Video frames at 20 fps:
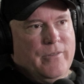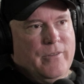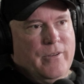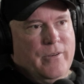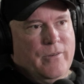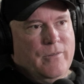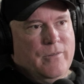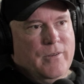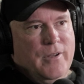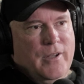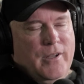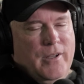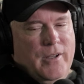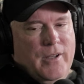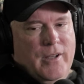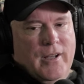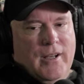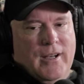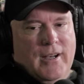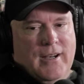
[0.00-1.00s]
So,
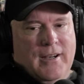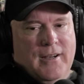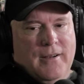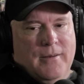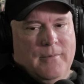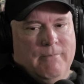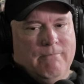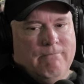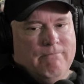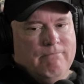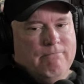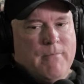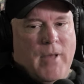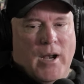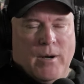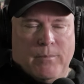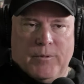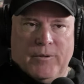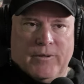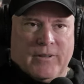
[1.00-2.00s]

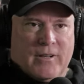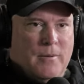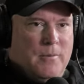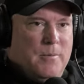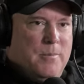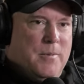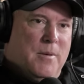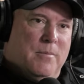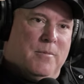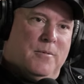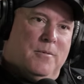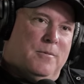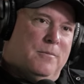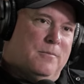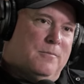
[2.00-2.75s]
met up with a couple people,